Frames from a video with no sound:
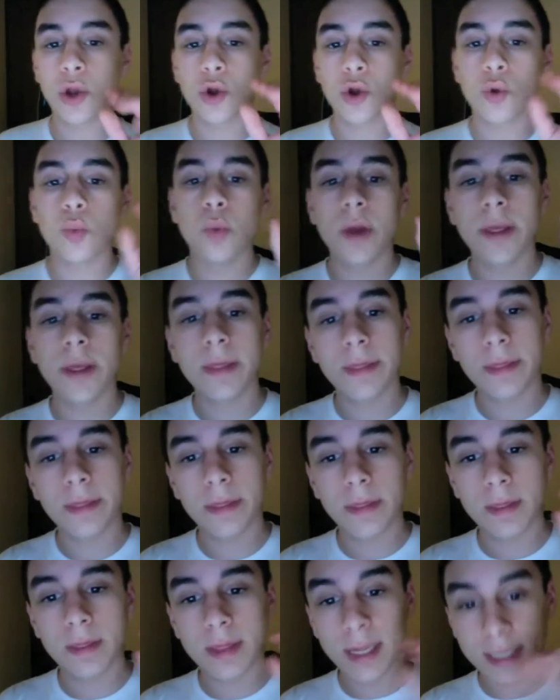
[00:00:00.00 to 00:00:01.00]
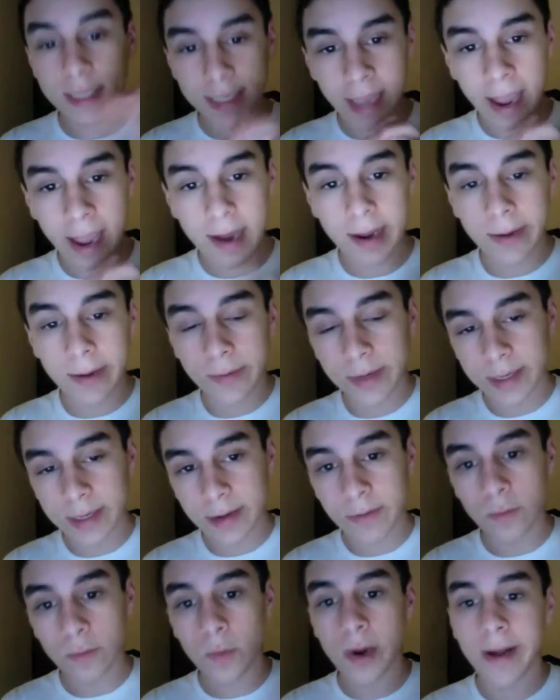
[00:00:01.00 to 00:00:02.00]
10 hours
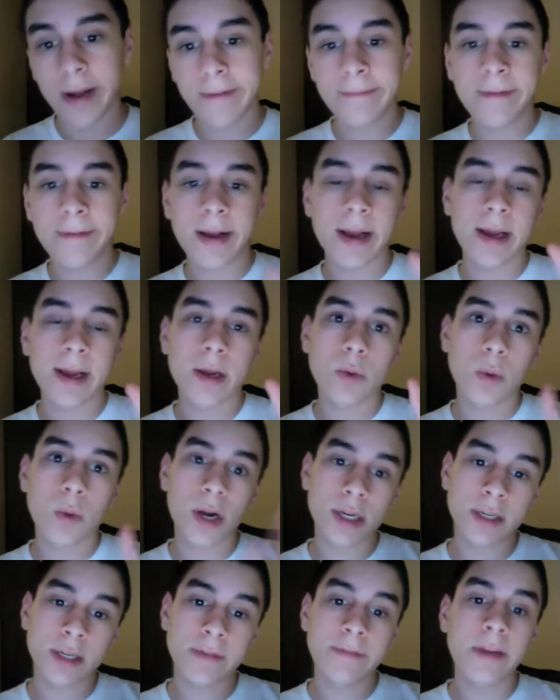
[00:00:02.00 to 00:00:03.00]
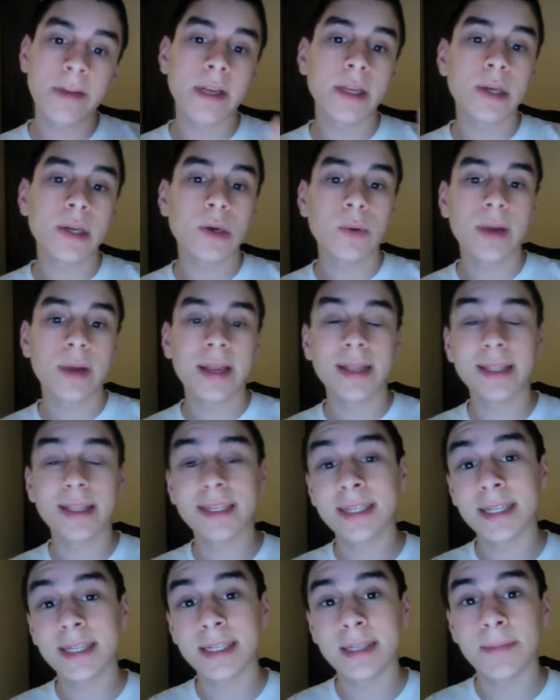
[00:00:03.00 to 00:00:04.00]
of Wi-Fi, watching video, and
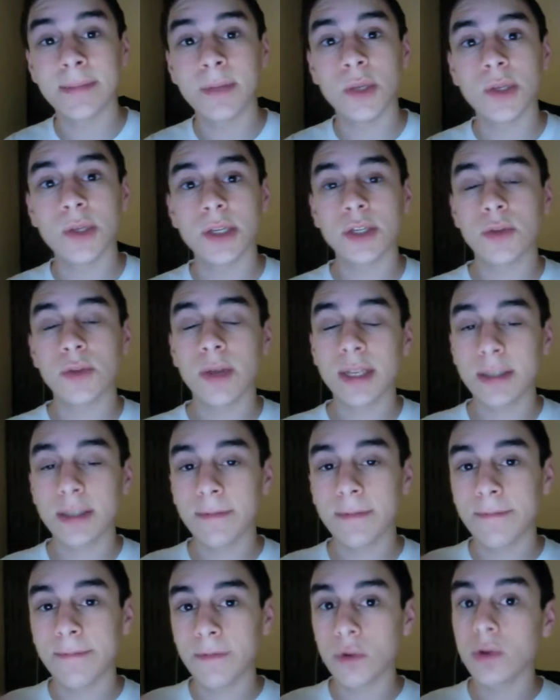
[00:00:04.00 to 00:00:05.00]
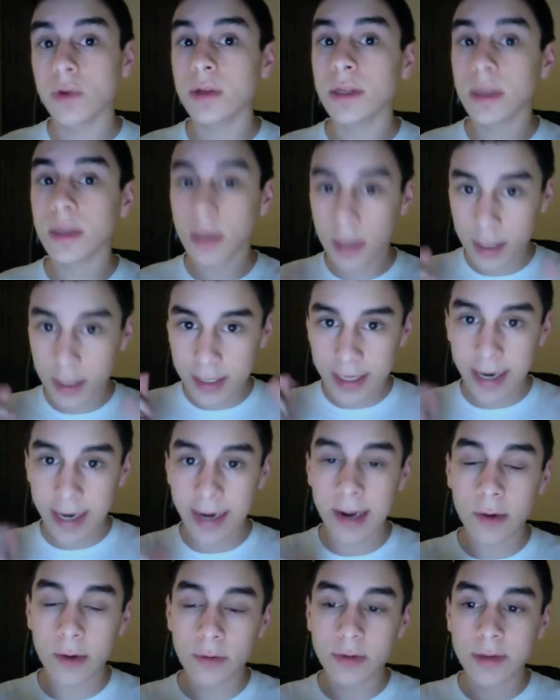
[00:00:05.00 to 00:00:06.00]
listening to music. So that's a full 10
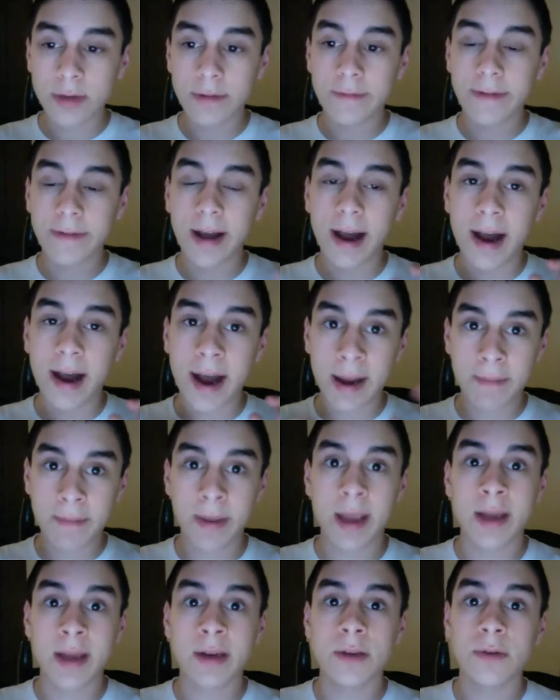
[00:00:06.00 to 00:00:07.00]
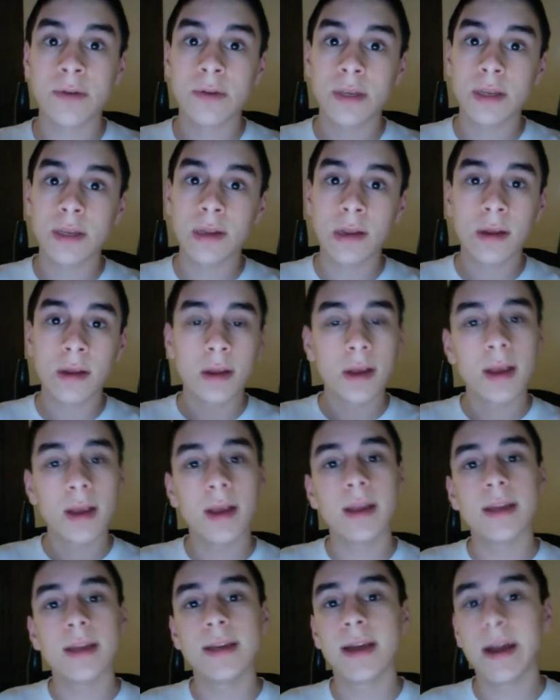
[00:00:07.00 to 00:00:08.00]
hours of iPad use.
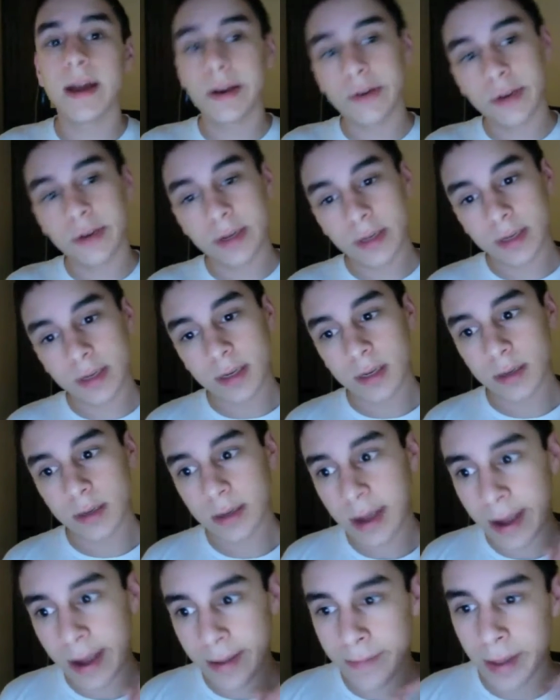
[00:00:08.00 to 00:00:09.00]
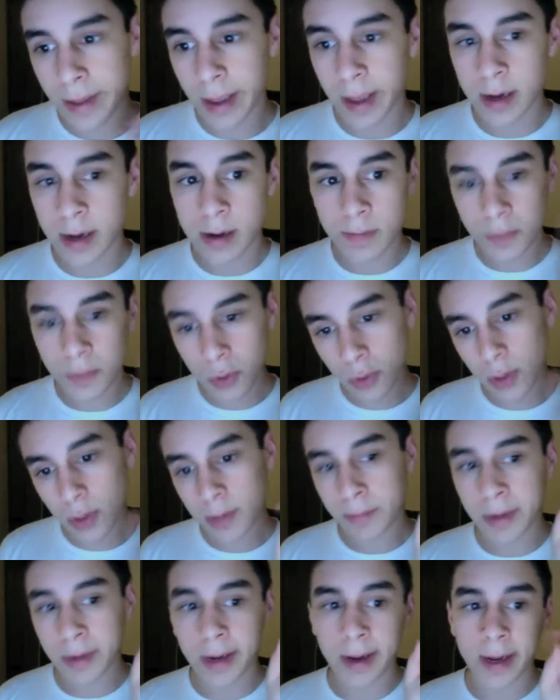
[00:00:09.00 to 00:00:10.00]
Not just iPad, I'm
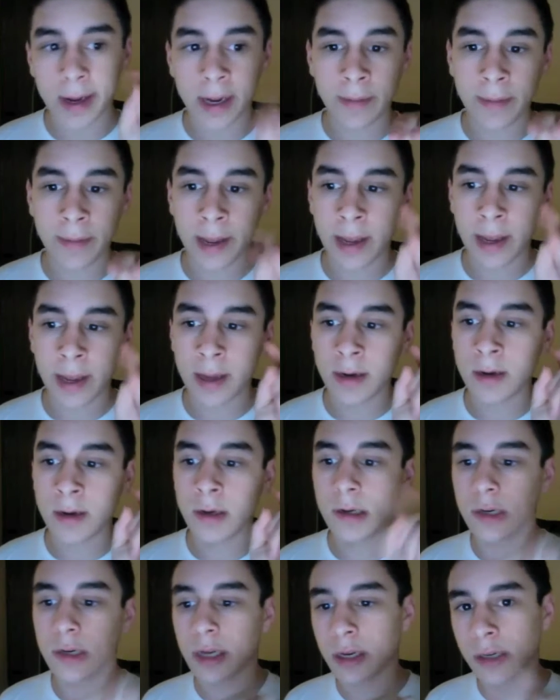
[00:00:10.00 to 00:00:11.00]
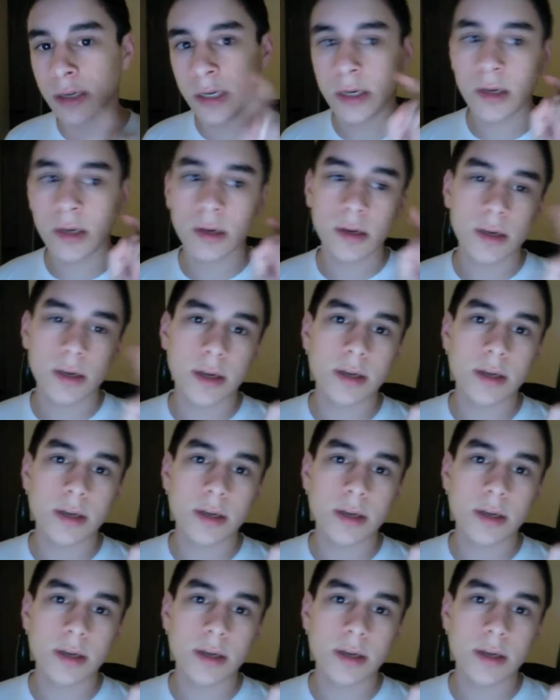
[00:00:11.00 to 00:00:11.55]
using my iPad, touching.